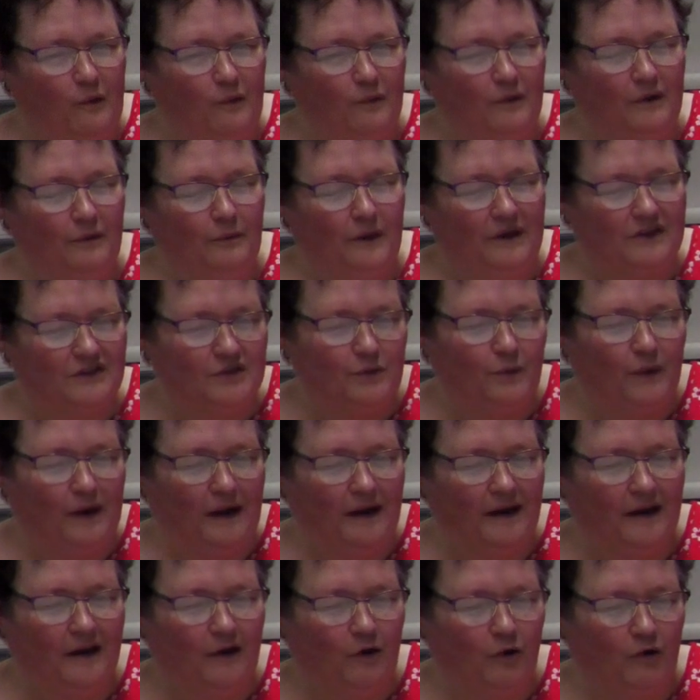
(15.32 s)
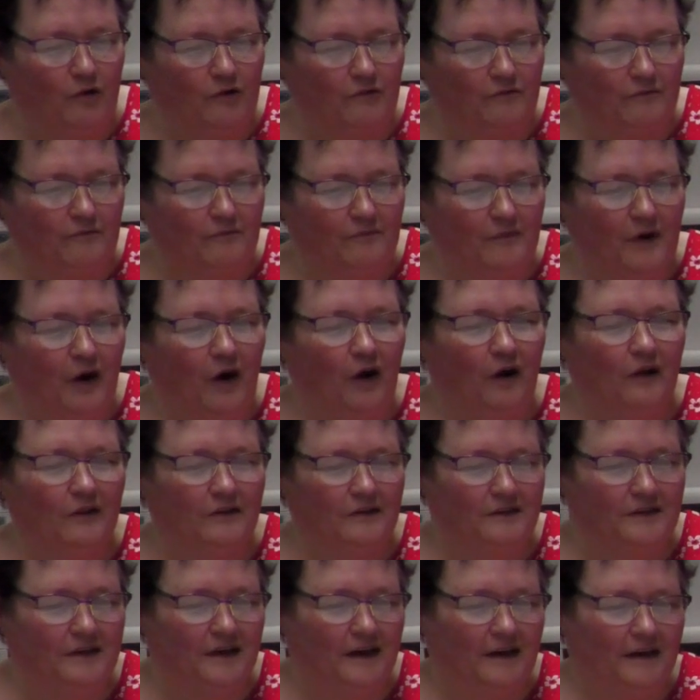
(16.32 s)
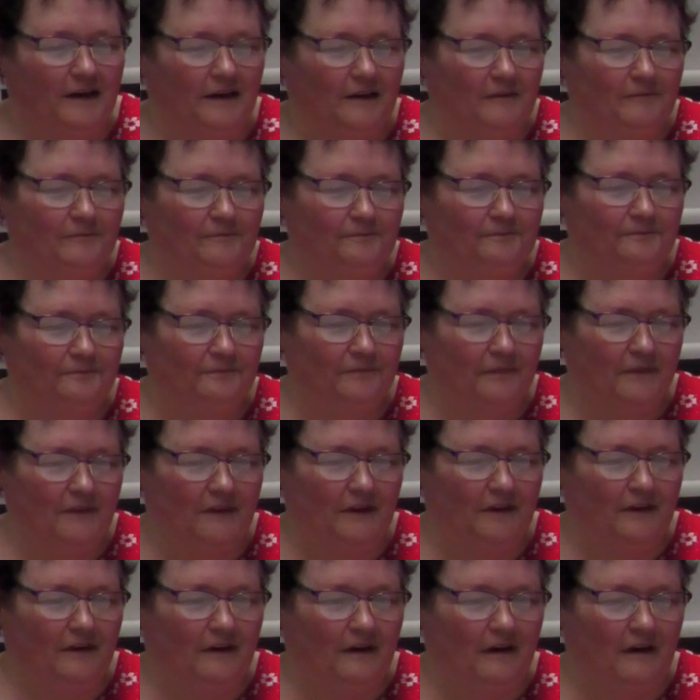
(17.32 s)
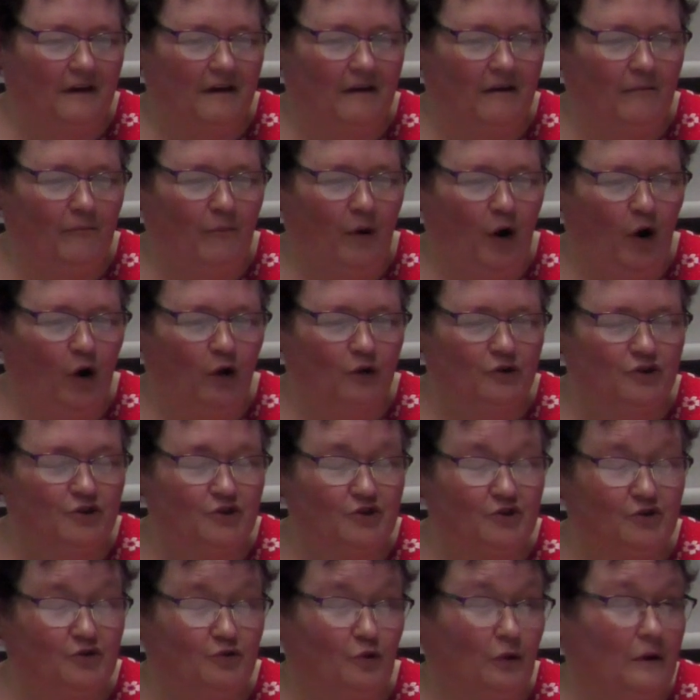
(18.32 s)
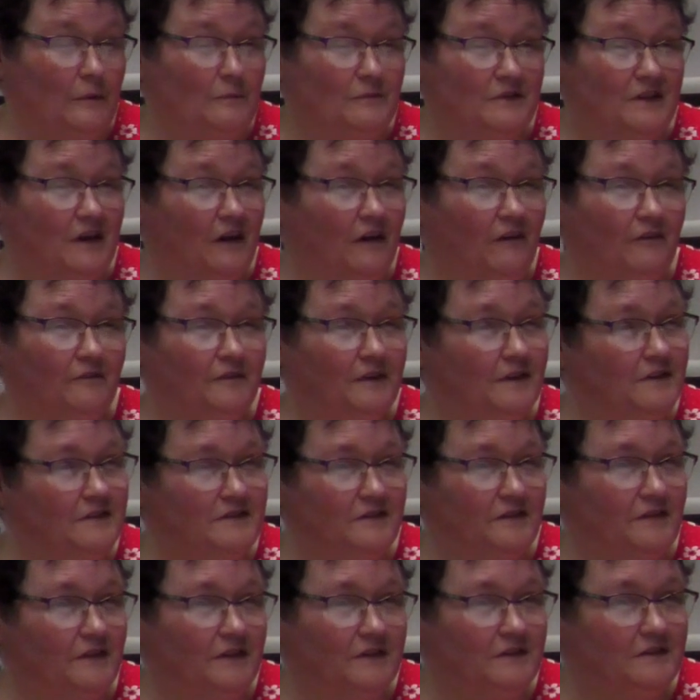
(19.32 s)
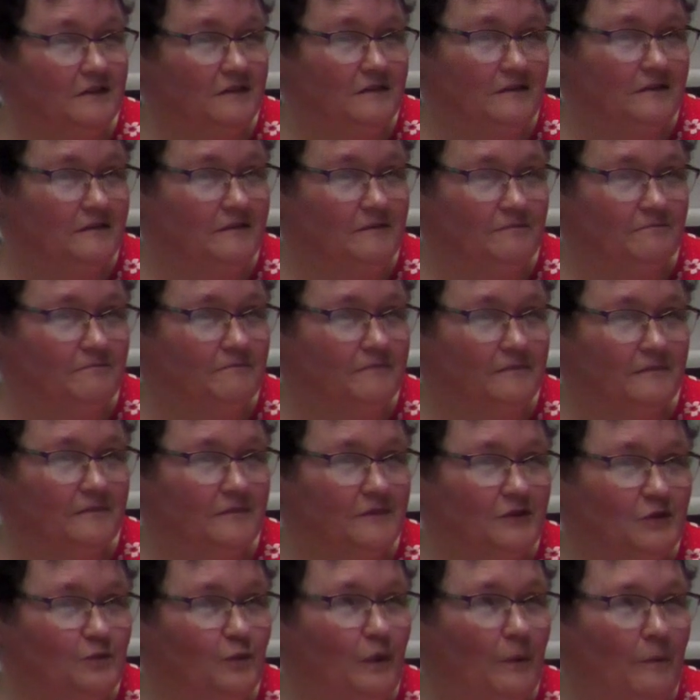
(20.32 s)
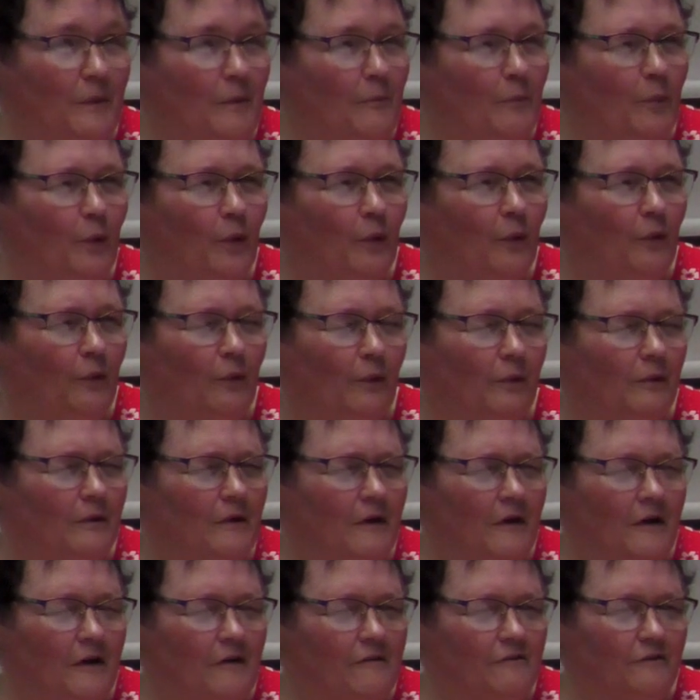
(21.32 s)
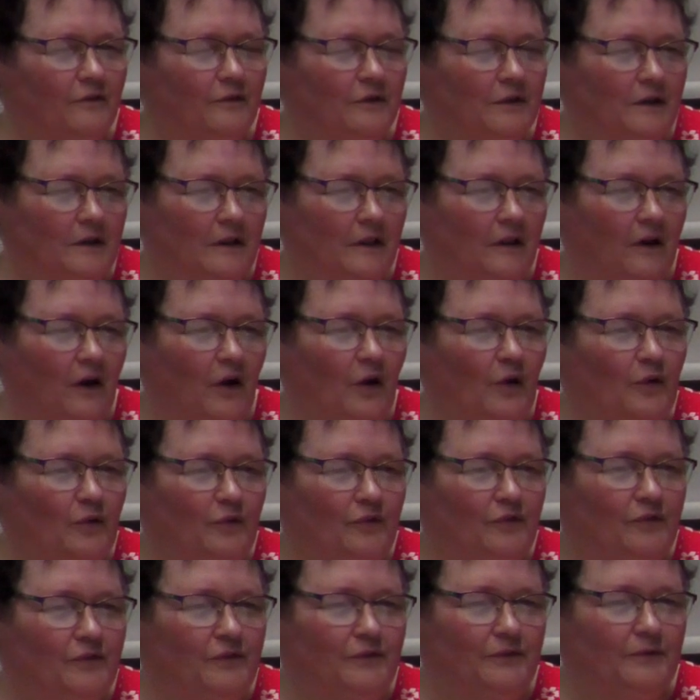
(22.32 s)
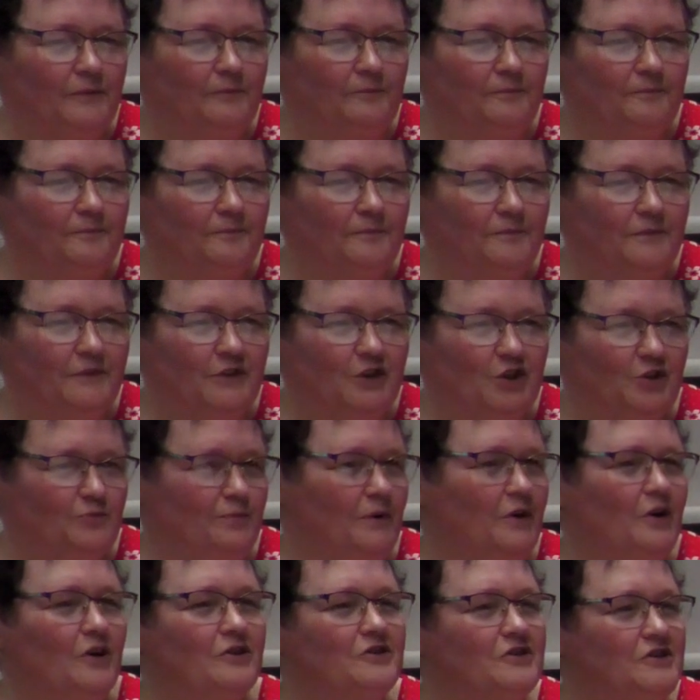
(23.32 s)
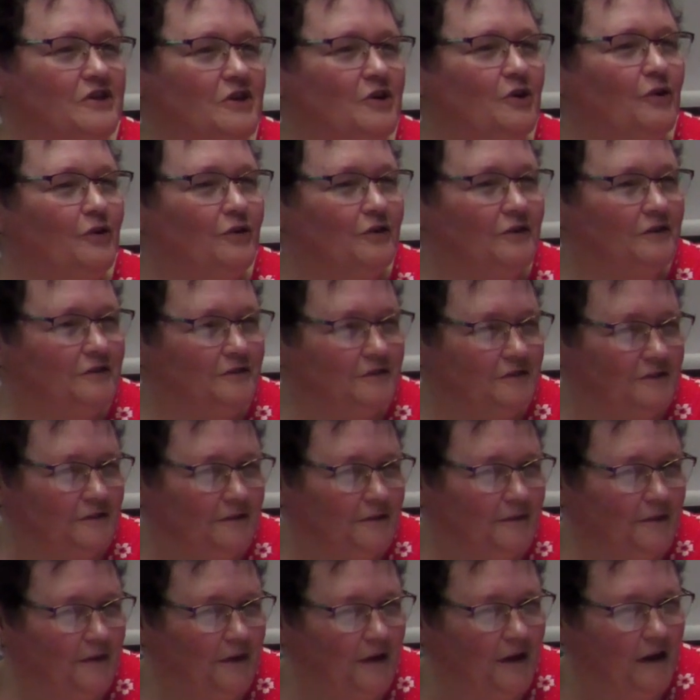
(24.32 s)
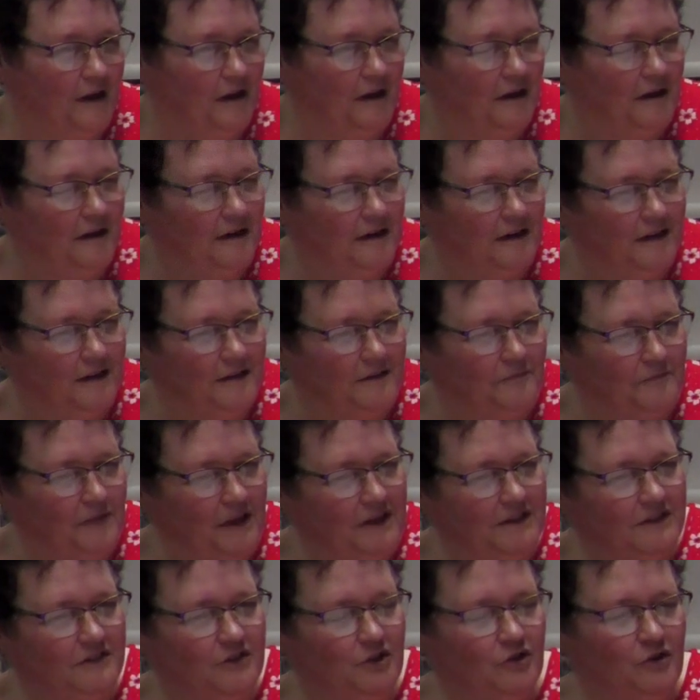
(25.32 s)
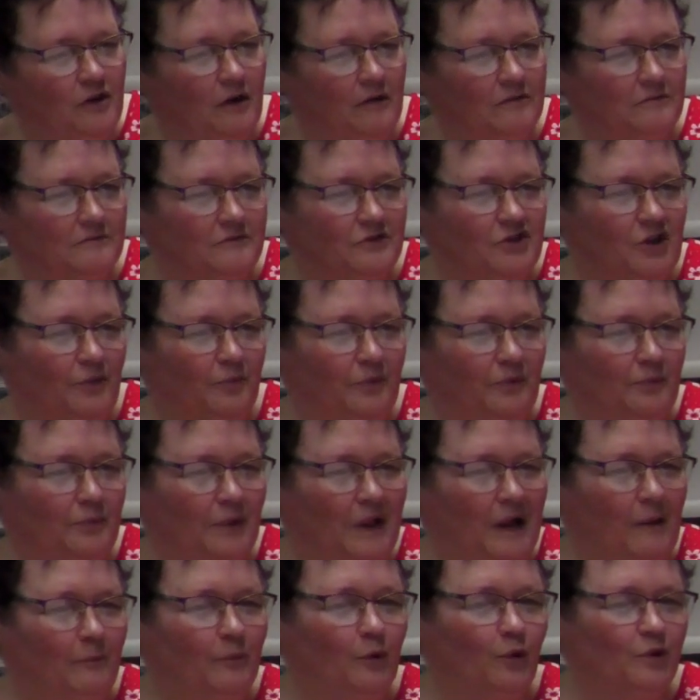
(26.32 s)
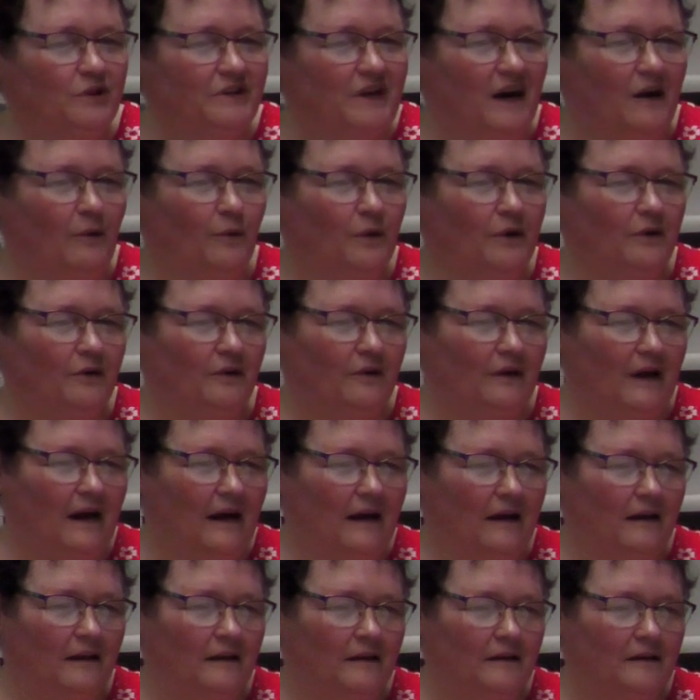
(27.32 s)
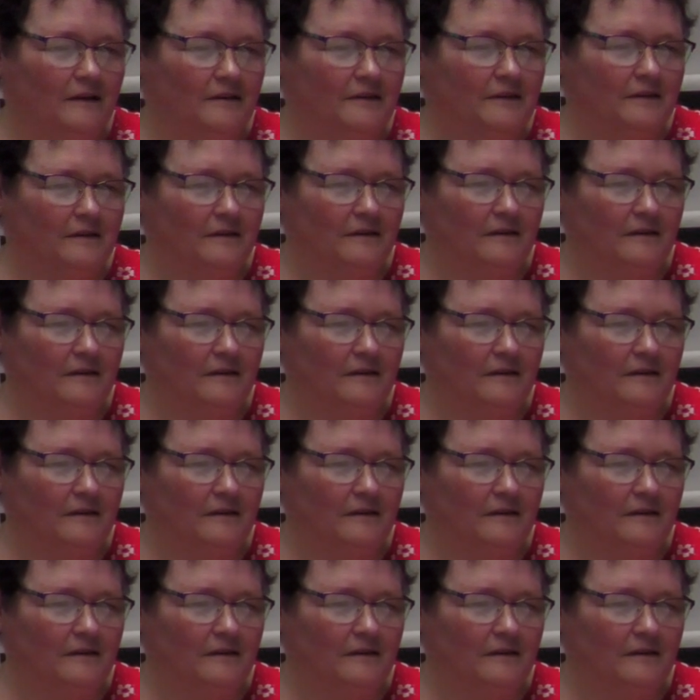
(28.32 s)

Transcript: We went away on holiday and Paul just threw himself into this swimming pool, fully clothed, just because he could. They stood on top of Blackpool Tower and